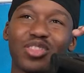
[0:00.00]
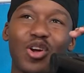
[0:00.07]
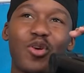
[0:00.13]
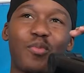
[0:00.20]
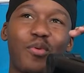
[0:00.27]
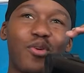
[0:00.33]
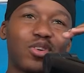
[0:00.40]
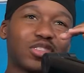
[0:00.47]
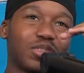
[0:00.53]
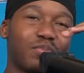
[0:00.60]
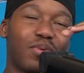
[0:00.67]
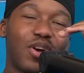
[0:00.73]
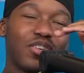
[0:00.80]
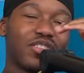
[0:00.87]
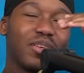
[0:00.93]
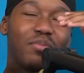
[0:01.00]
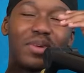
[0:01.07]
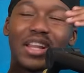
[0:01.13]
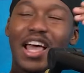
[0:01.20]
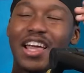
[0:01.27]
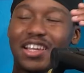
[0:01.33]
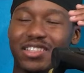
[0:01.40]
third pers- person,
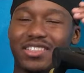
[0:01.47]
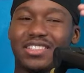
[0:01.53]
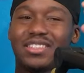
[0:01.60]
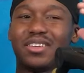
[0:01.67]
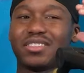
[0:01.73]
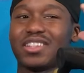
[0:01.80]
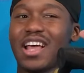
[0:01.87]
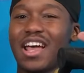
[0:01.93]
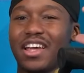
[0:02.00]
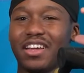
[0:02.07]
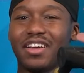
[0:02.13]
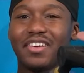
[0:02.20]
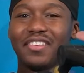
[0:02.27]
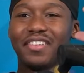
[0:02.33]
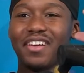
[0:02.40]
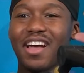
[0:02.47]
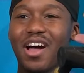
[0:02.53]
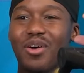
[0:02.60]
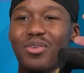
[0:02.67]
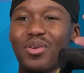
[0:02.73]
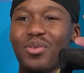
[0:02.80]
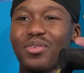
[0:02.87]
but like such like I
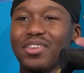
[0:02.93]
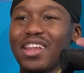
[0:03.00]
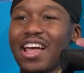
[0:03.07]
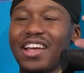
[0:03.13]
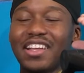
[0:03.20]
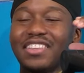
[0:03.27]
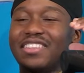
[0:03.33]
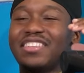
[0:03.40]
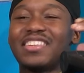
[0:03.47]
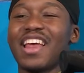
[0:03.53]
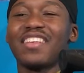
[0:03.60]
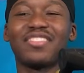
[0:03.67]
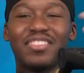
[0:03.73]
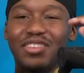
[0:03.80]
don't know, like a just